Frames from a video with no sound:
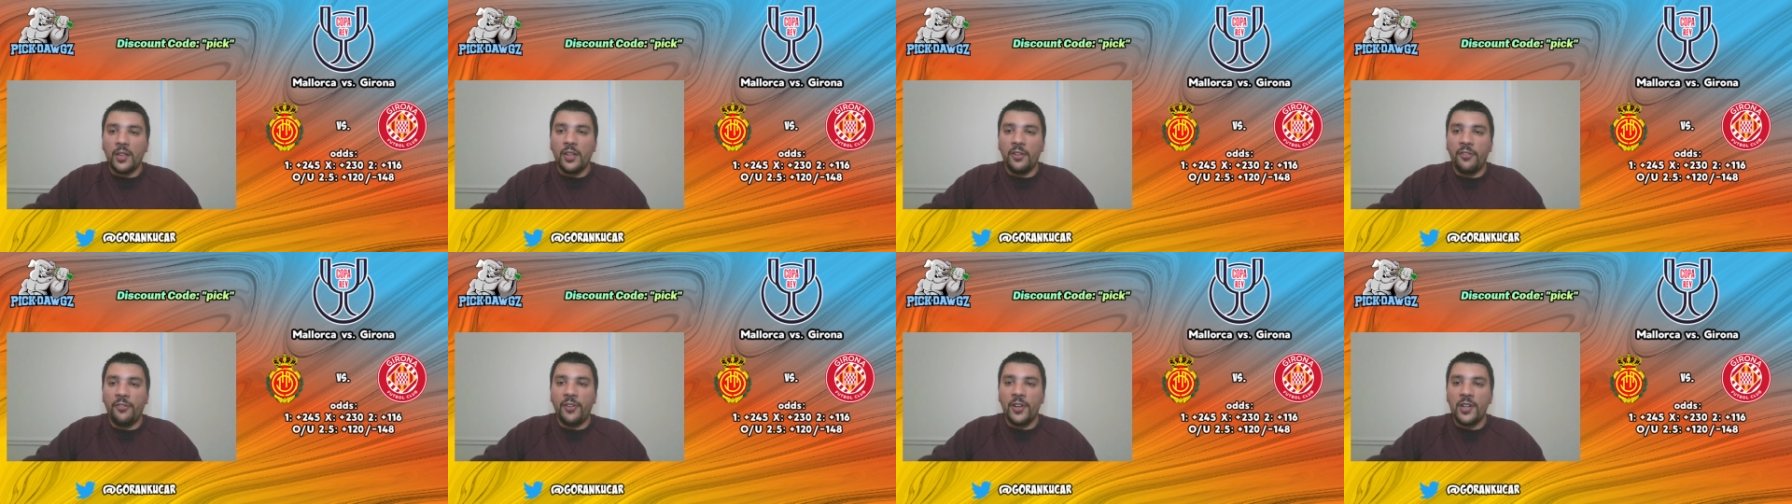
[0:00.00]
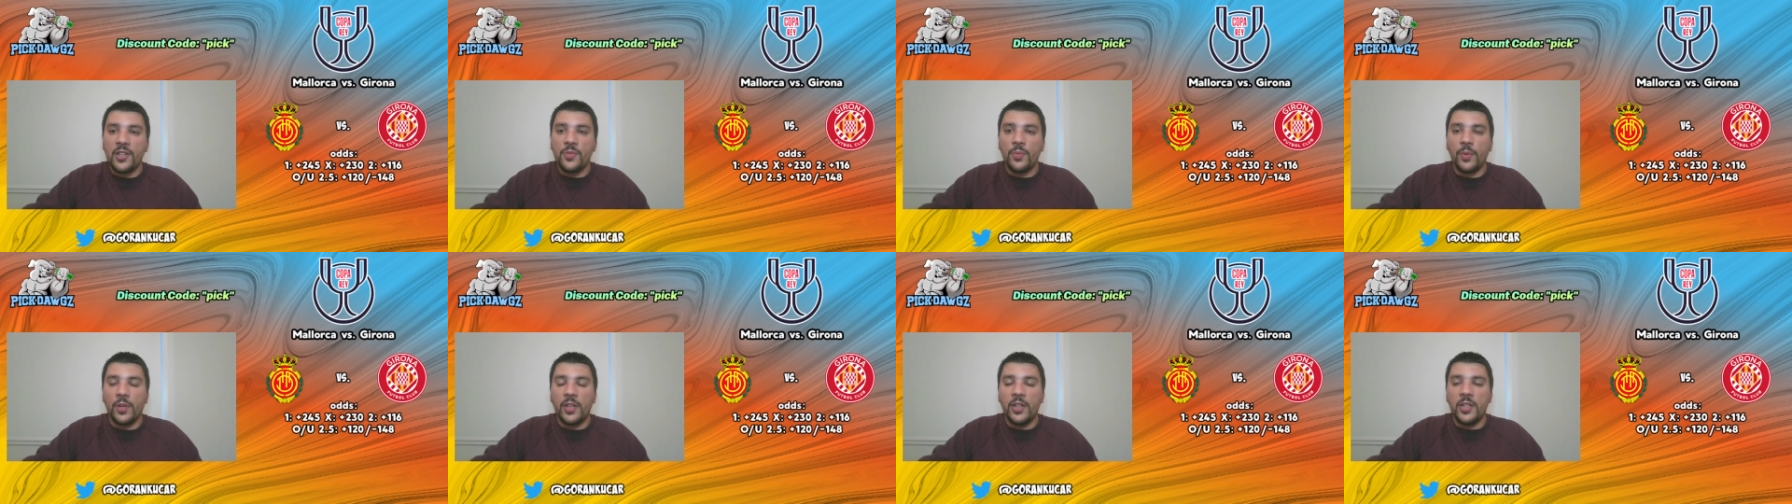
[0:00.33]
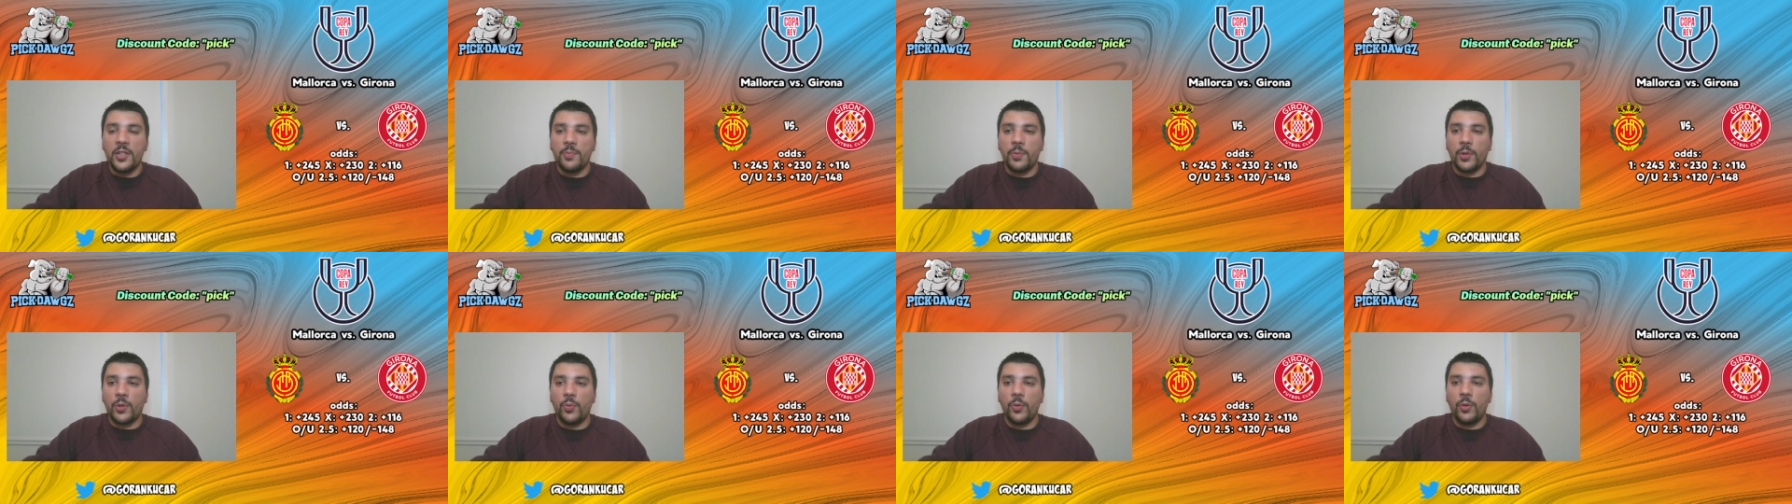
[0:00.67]
The first one
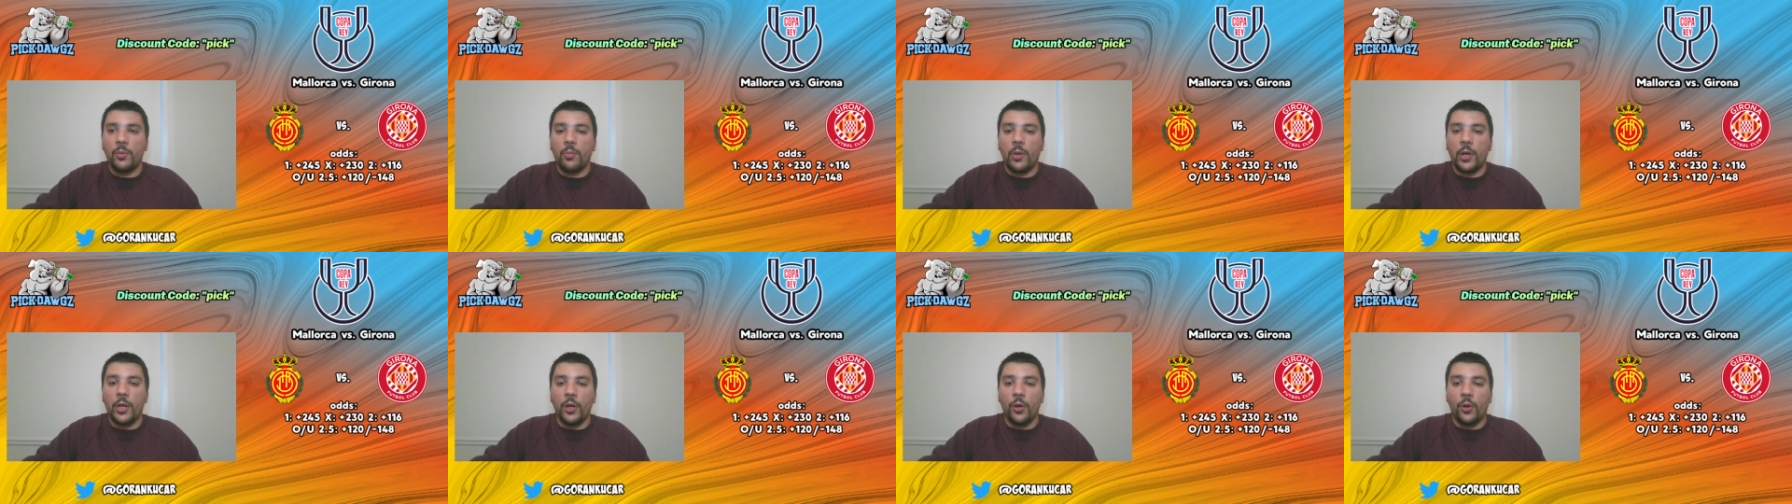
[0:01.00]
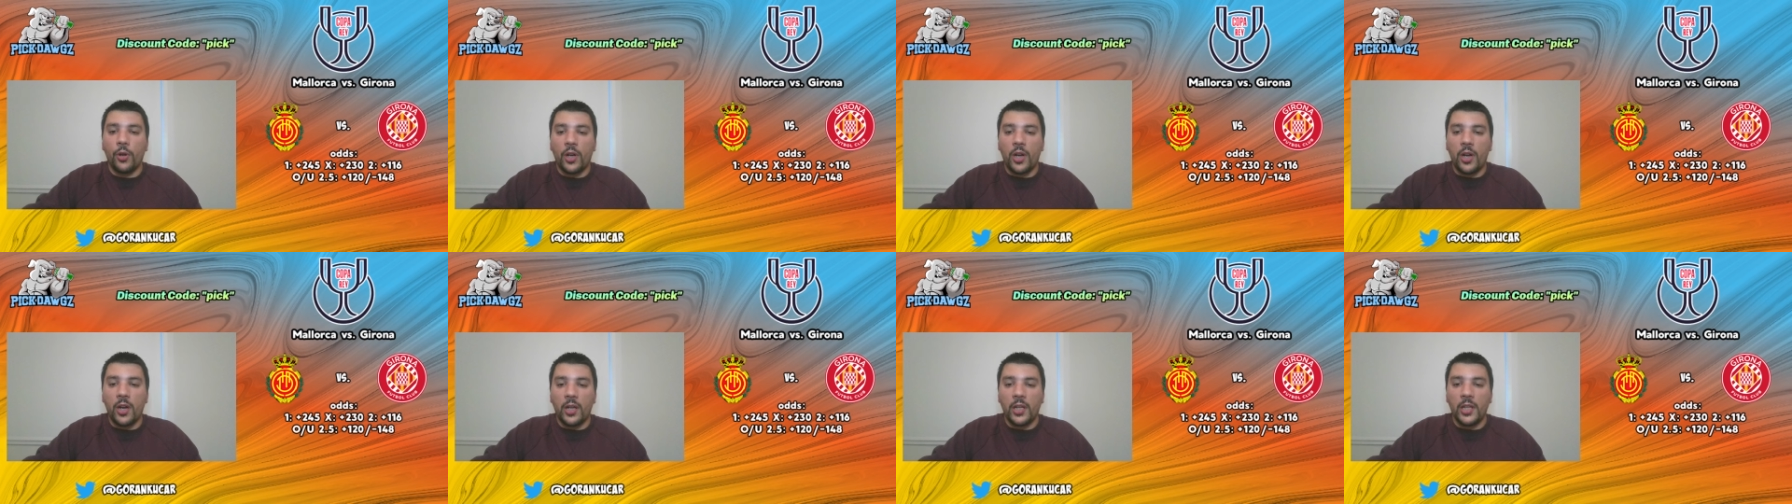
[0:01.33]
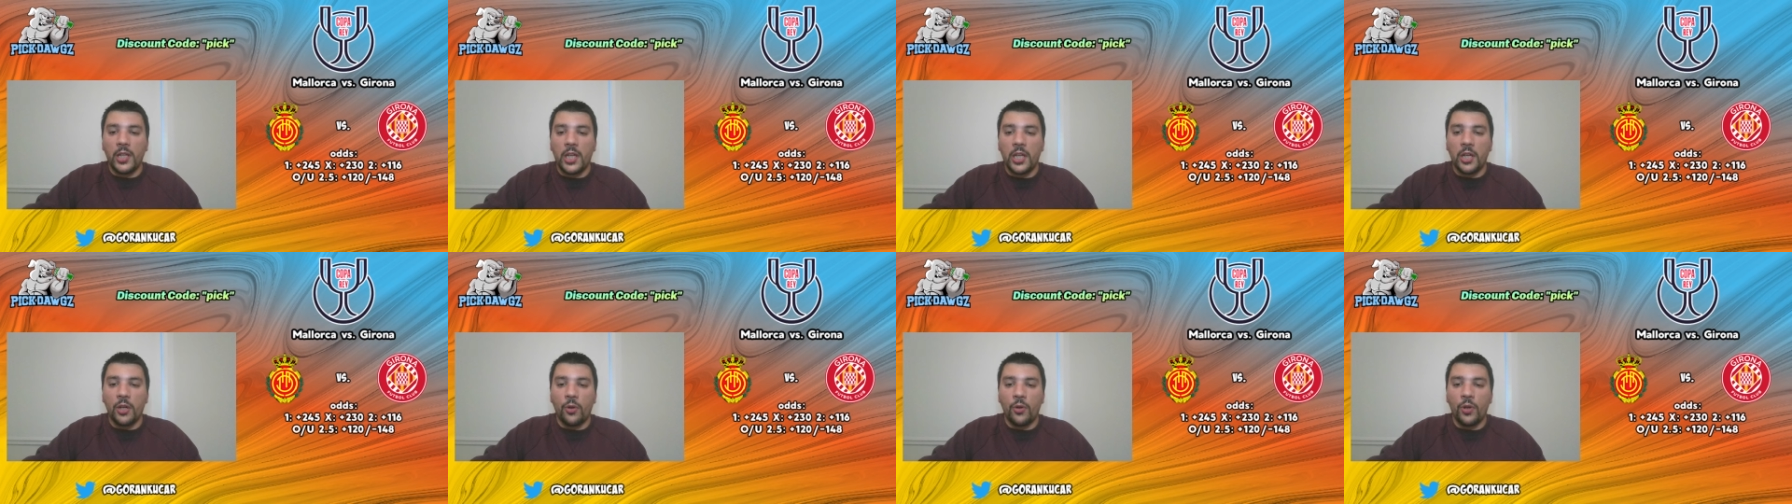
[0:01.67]
is between Mallorca
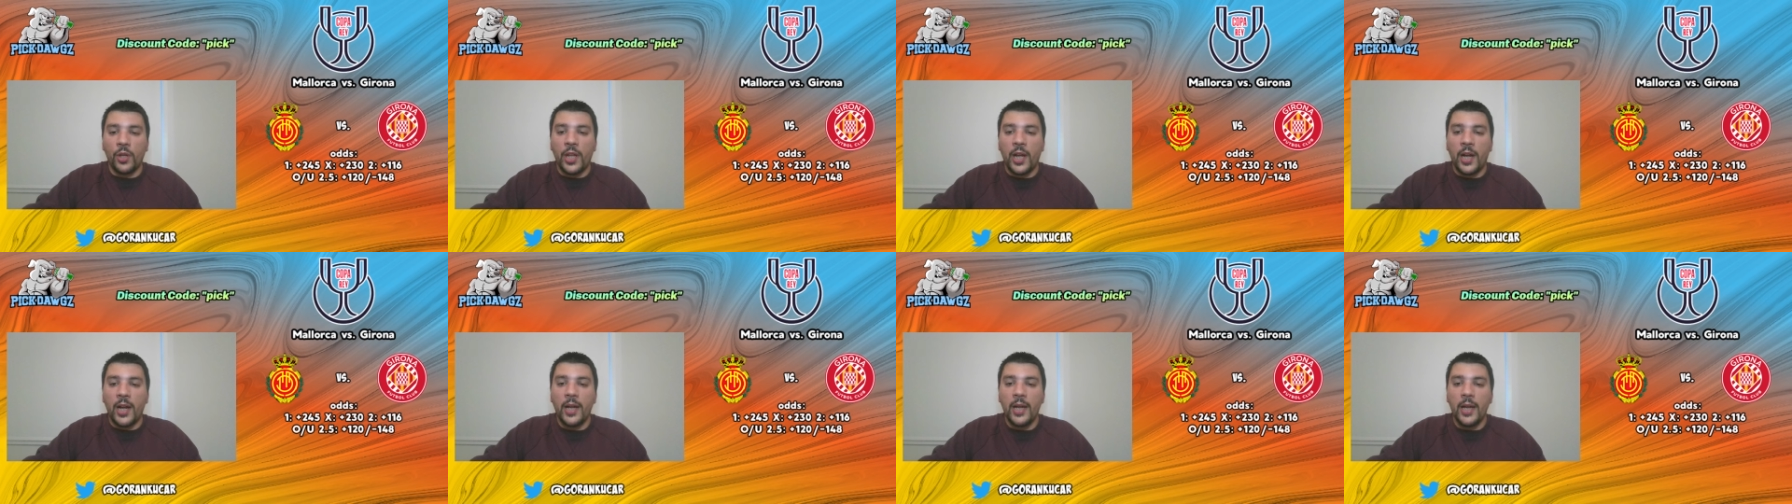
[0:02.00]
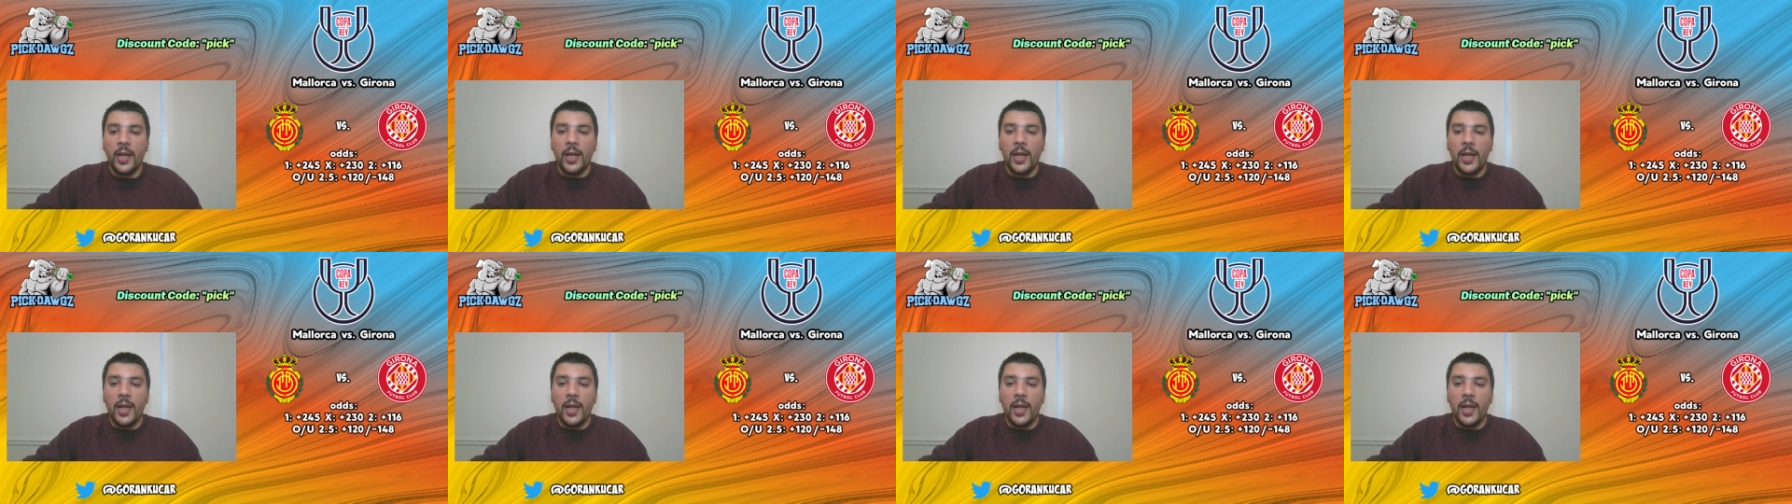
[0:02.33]
and Girona.